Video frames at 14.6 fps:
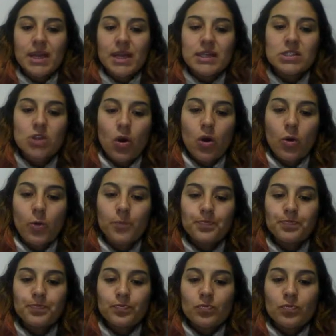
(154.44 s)
So
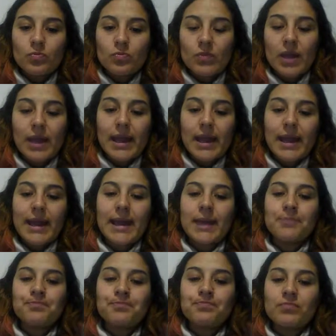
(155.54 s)

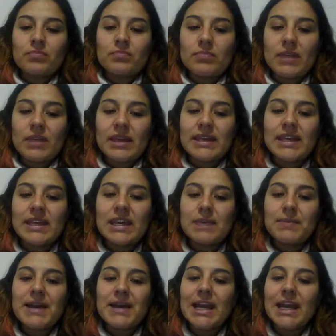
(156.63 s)
he
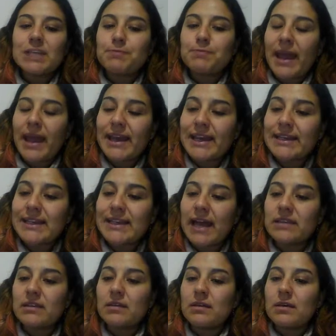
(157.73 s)
began explaining
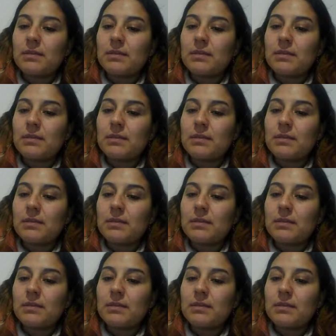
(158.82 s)
that